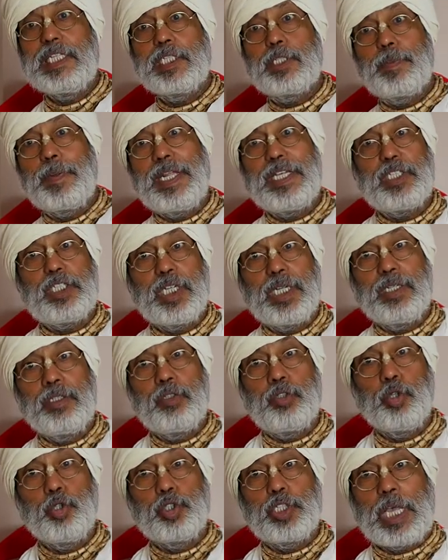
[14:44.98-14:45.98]
inspiration
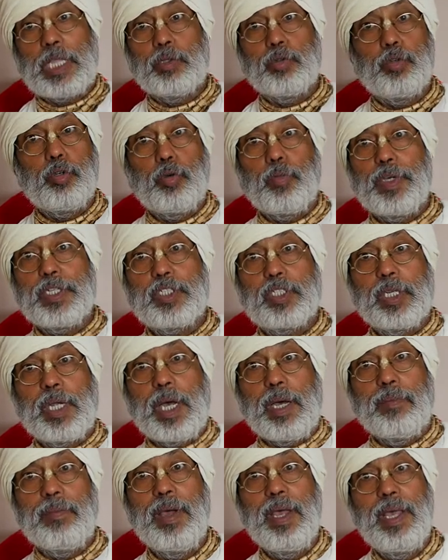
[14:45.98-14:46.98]
to Sadhguru
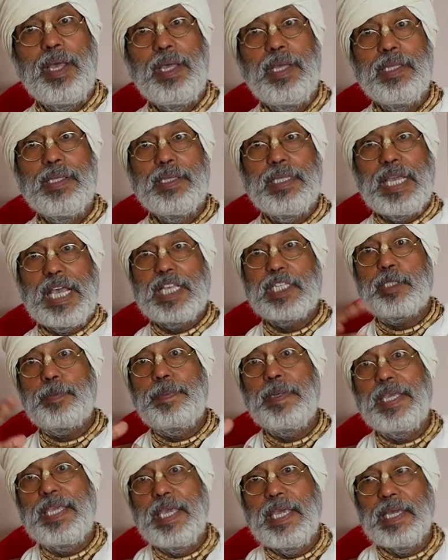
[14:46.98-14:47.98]
Vaishnava, they are
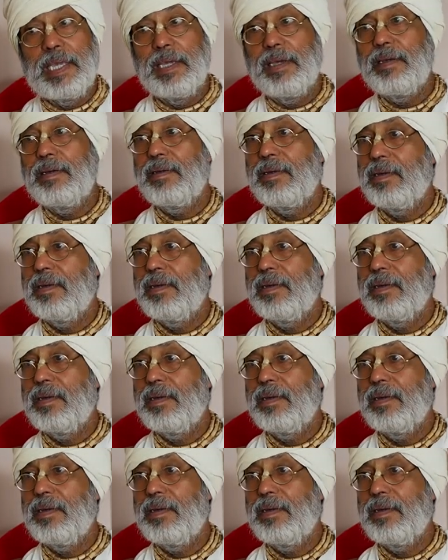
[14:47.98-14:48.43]
speaking